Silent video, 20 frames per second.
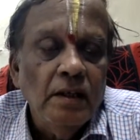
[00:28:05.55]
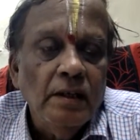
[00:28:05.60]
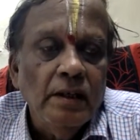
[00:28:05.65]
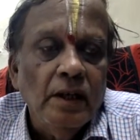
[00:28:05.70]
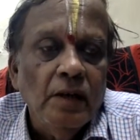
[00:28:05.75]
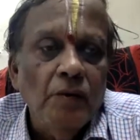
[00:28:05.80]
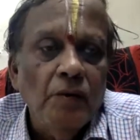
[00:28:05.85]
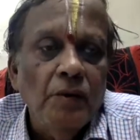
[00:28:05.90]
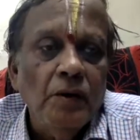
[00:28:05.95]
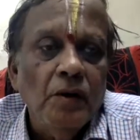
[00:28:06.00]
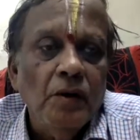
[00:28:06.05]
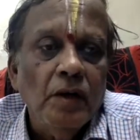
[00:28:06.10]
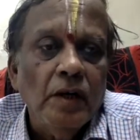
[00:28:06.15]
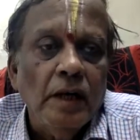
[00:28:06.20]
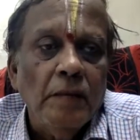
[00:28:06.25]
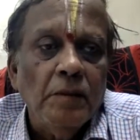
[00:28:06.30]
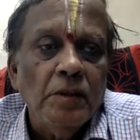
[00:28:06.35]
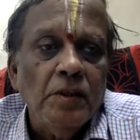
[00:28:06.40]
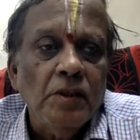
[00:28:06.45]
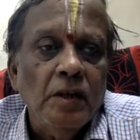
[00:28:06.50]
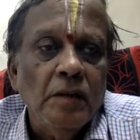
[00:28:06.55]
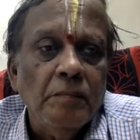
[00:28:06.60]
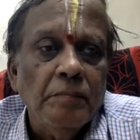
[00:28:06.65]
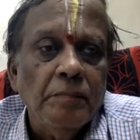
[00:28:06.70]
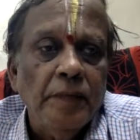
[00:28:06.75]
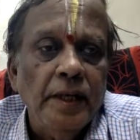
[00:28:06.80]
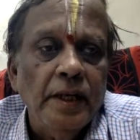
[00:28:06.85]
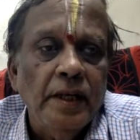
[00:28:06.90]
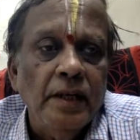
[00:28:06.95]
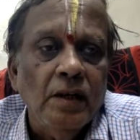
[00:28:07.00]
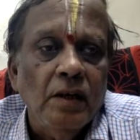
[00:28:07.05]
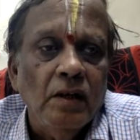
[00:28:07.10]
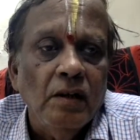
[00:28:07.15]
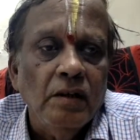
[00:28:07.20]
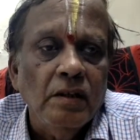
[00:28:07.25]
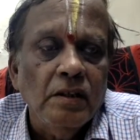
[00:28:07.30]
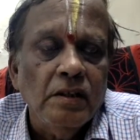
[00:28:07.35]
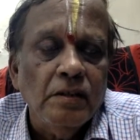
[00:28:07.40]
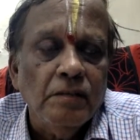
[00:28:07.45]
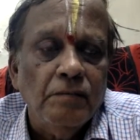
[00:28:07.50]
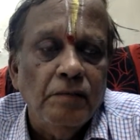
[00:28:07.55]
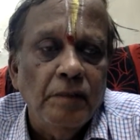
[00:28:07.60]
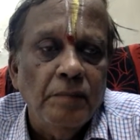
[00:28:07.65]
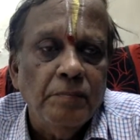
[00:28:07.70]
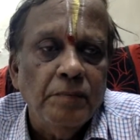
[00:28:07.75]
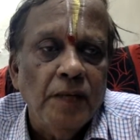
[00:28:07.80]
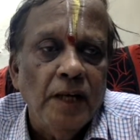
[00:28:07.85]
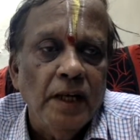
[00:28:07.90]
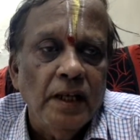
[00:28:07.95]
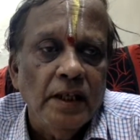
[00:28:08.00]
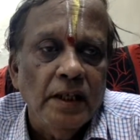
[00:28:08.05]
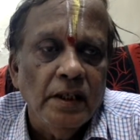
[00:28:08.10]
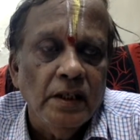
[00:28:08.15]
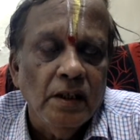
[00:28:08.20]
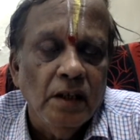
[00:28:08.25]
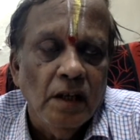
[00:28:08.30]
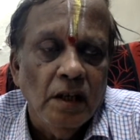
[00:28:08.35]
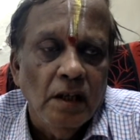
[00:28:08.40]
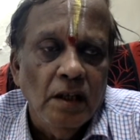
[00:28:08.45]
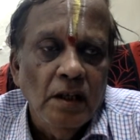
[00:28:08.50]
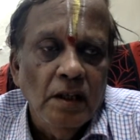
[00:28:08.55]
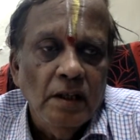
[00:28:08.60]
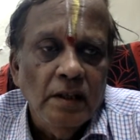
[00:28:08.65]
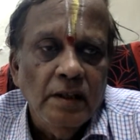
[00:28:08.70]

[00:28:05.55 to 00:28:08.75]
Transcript: Now you got Amazon Pay and all this, Flipkart and all.